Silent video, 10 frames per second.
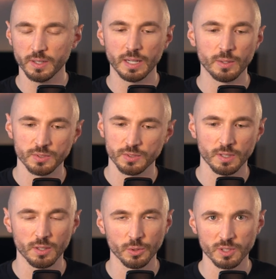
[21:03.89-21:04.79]
And it was
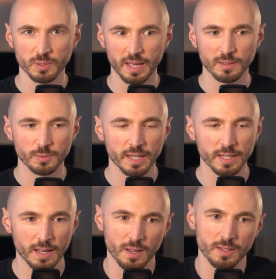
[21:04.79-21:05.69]
a losing battle, right?
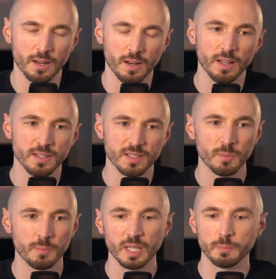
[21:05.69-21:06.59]
It all ends
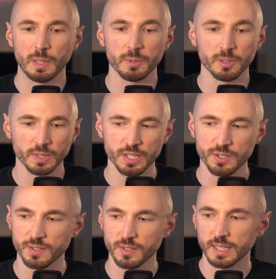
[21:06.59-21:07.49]
up being public
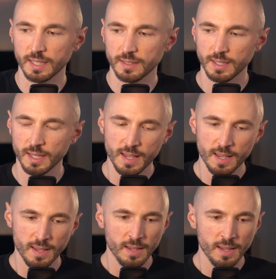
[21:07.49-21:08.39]
relations in the end.
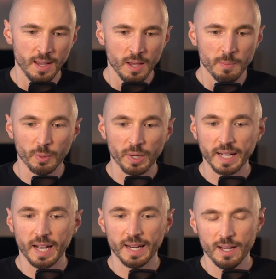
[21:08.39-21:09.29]
But when I
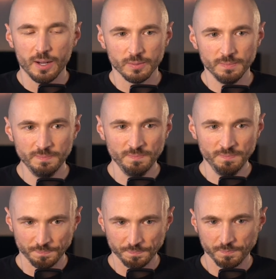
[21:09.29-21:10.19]
got out,
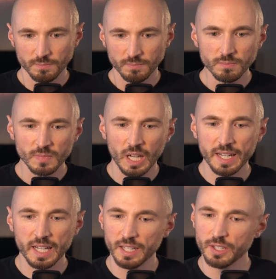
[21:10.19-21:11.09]

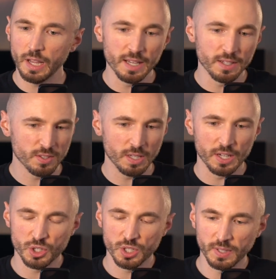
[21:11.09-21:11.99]
I
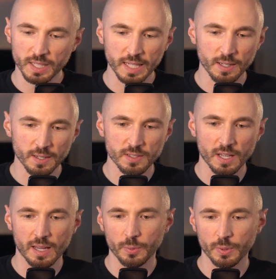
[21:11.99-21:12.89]
shifted gears.
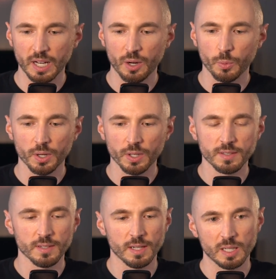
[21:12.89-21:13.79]
I went and I
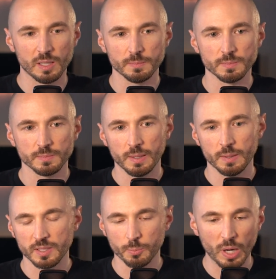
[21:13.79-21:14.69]
worked
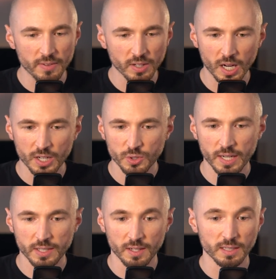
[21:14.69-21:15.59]
as a private
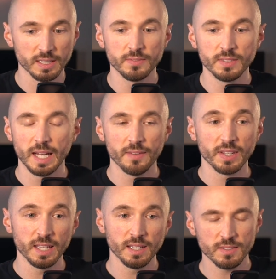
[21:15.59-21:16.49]
contractor. I lived in
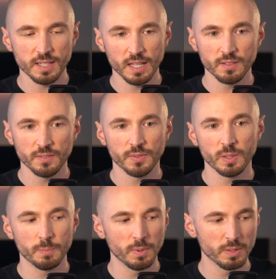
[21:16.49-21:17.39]
Afghanistan
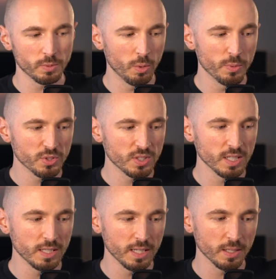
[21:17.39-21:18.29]
for almost a
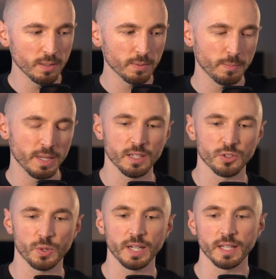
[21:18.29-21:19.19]
year, making
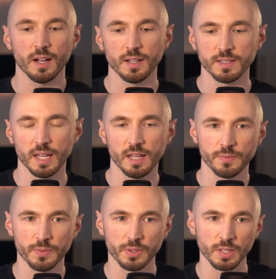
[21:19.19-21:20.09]
training content
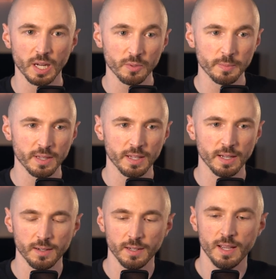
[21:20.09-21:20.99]
for the government
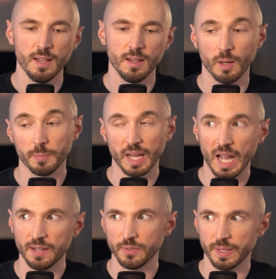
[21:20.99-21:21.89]
there on
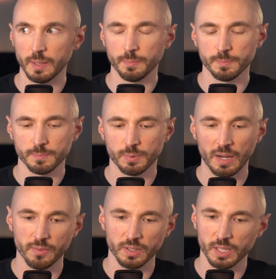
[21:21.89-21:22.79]
behalf of a
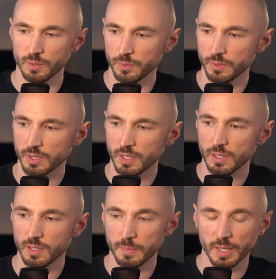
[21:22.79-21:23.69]
privately owned
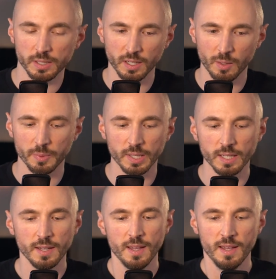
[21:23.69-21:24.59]
American
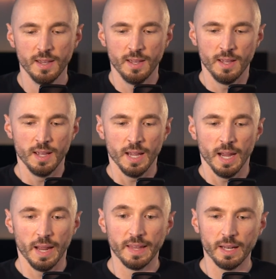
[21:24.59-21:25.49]
company.
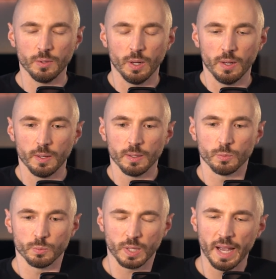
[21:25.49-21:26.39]
And that
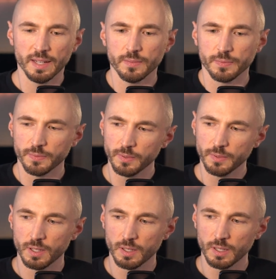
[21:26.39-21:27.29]
kind of
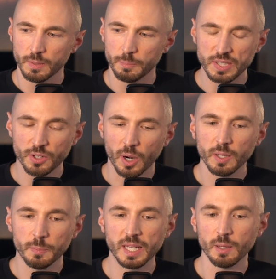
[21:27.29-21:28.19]

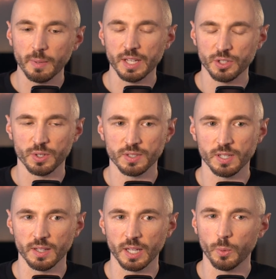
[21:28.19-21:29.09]
started piquing my interest
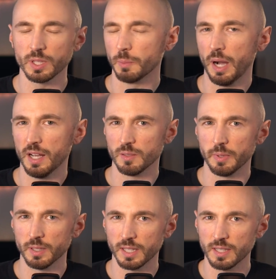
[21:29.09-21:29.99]
on like what the
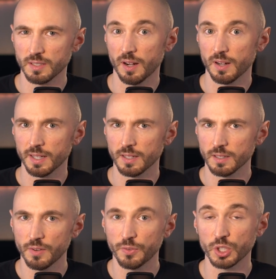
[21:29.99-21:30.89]
possibilities are here
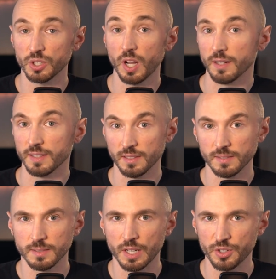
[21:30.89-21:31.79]
for just content
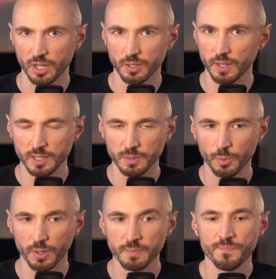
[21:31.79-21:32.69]
in general at this point.